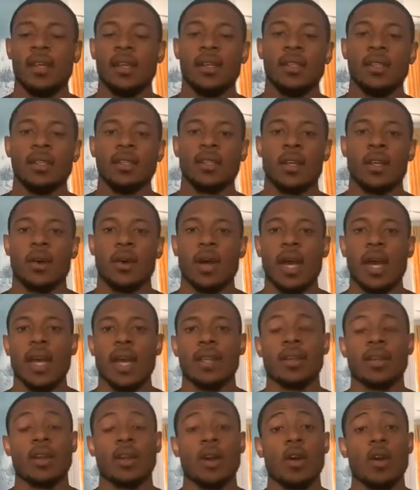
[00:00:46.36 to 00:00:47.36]
So I had
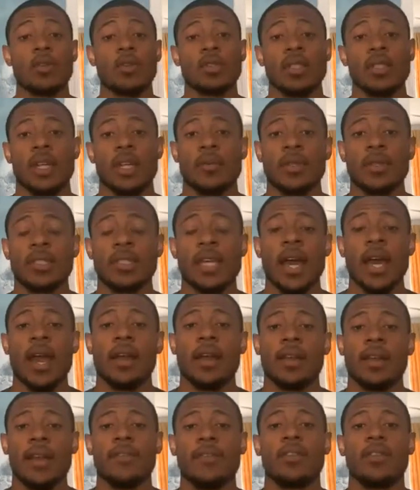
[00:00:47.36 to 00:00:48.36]
a coach that
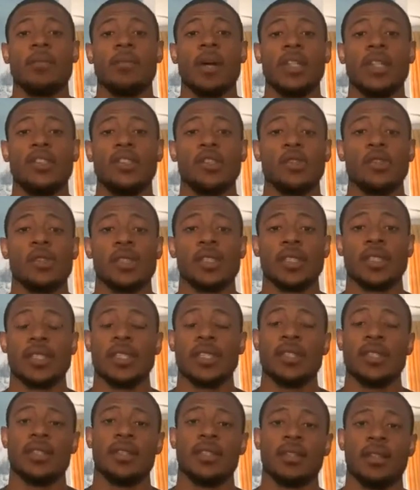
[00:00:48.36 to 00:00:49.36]
retired after my junior
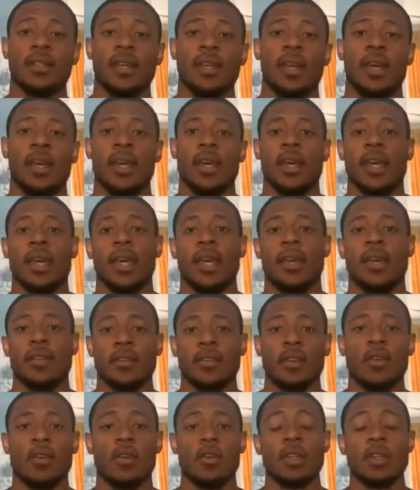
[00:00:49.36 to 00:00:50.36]
season.
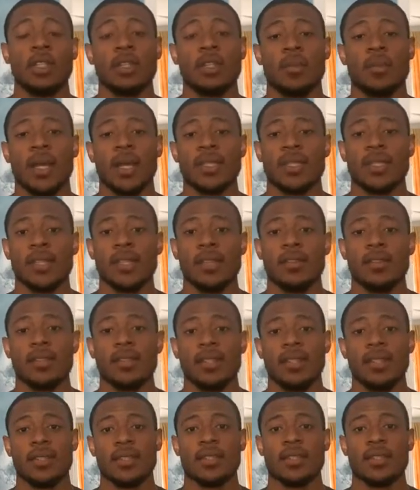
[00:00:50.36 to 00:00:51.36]
And going into my senior
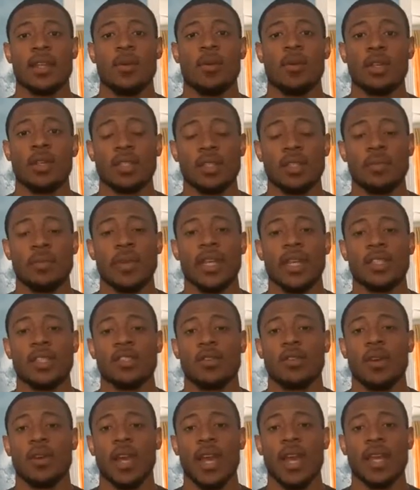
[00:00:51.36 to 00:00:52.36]
season, I wanted to make
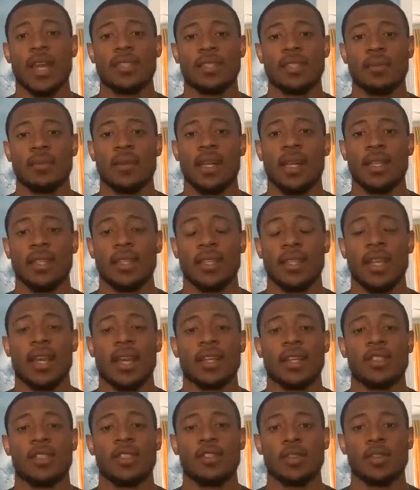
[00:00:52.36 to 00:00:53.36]
sure I had somebody that I
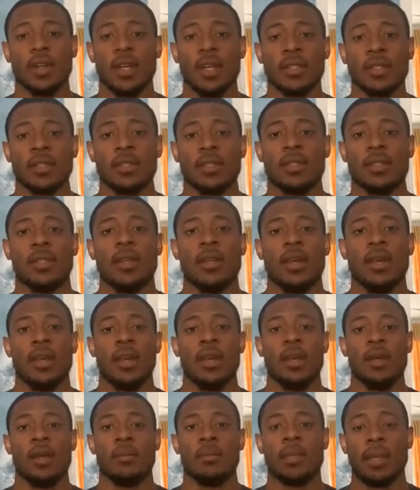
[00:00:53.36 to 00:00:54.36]
could trust and
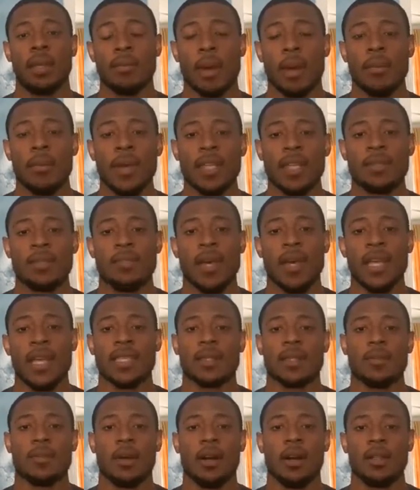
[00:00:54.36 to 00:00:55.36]
play my best
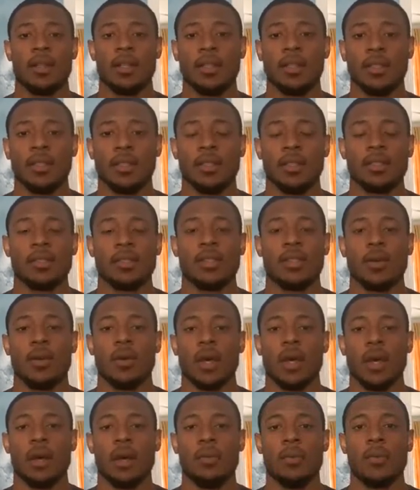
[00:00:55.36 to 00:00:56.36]
basketball under.
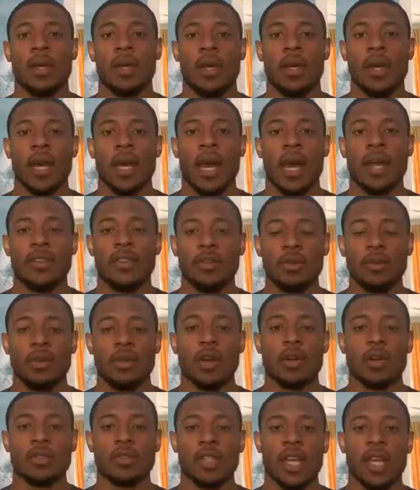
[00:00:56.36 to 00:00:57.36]
So I knew
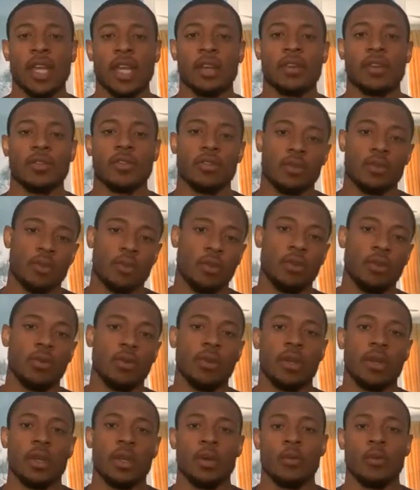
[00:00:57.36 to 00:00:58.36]
Coach Aker through
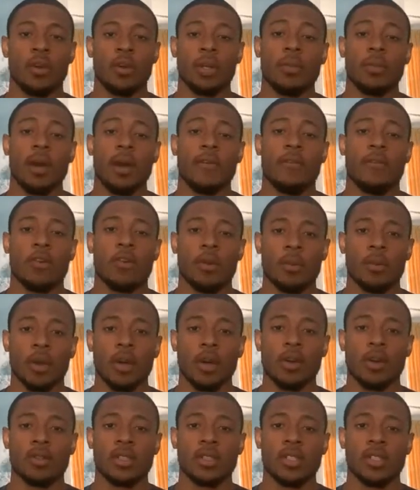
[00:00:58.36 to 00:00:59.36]
one of my former
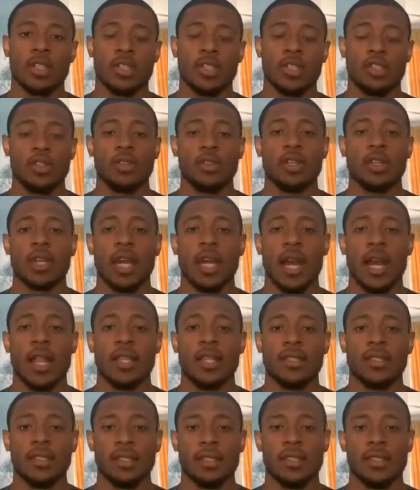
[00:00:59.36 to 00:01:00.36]
coaches in junior
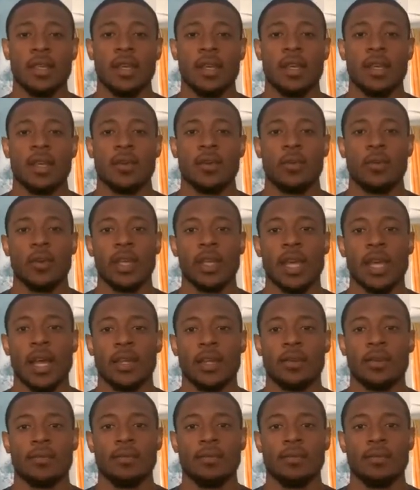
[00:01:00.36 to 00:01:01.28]
college, and we kind of